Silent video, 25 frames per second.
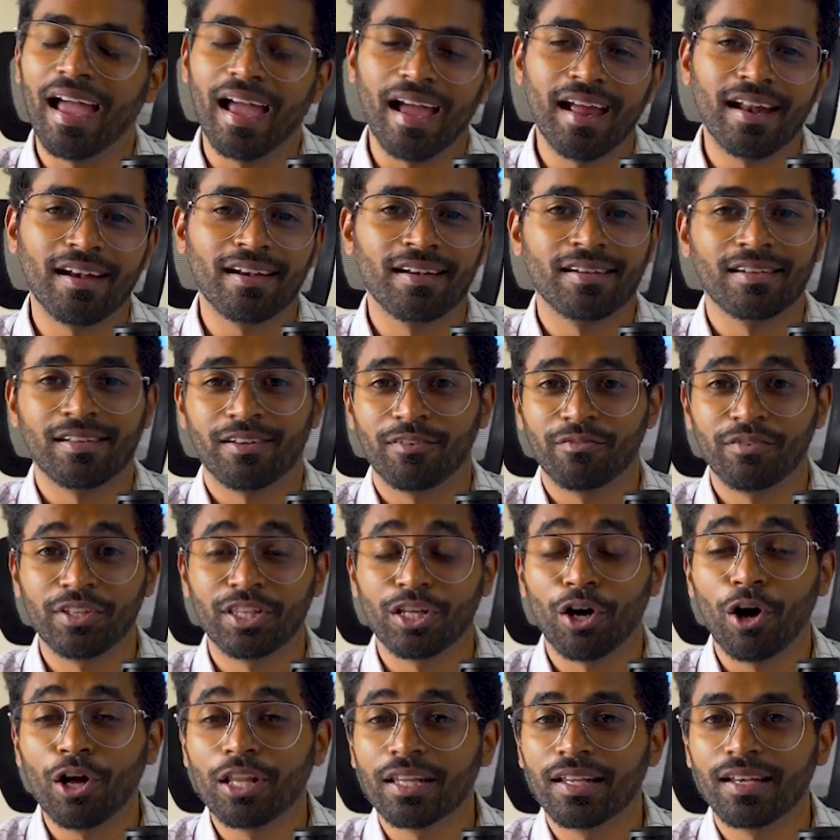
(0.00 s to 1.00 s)
And
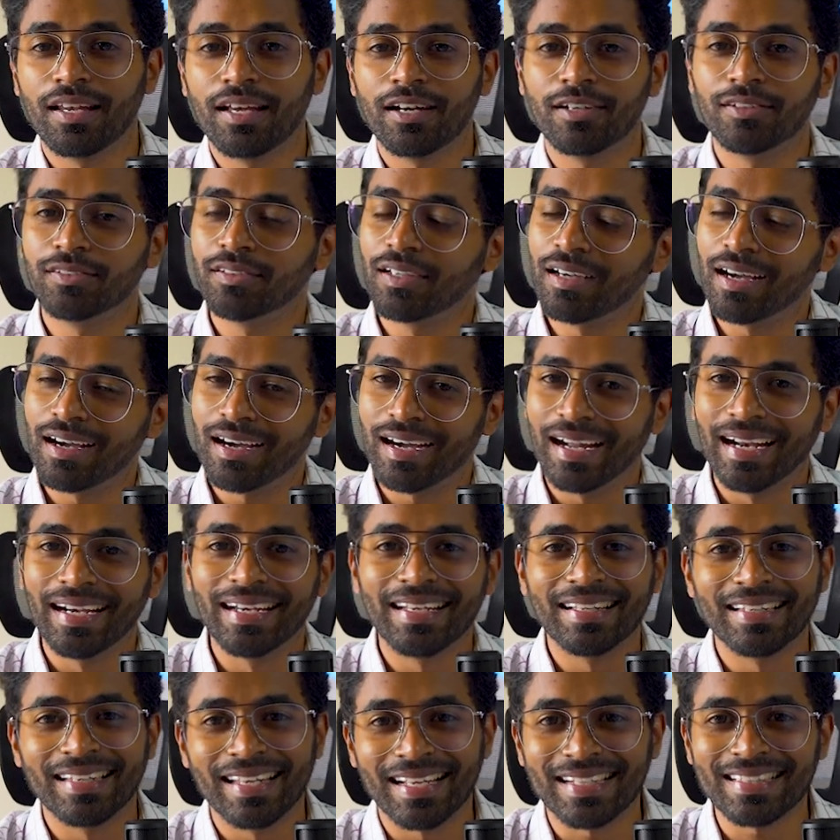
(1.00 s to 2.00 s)
with all the love,
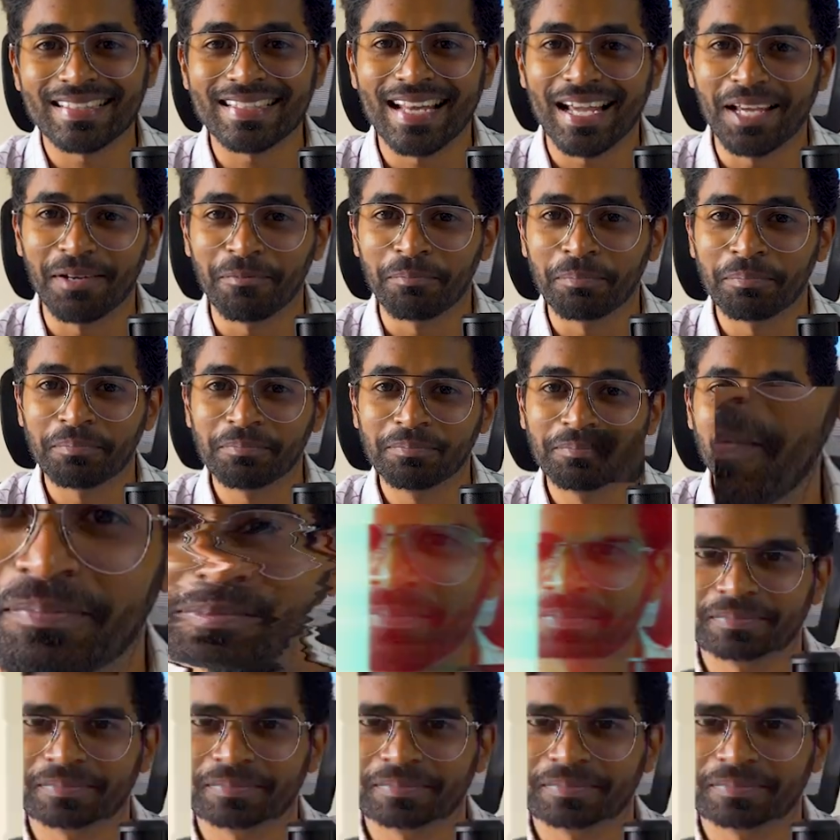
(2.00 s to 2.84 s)
until next time.